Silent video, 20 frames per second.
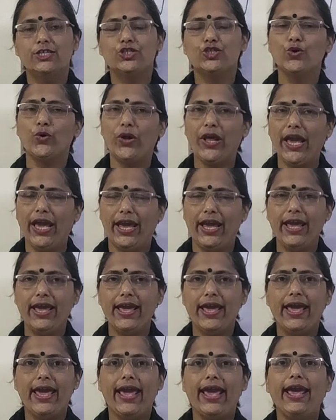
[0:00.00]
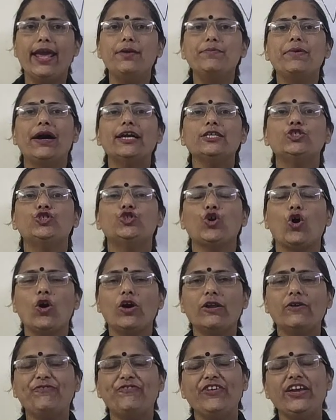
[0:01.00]
Today in my
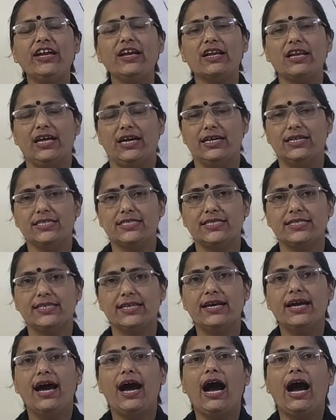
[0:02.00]
geography class,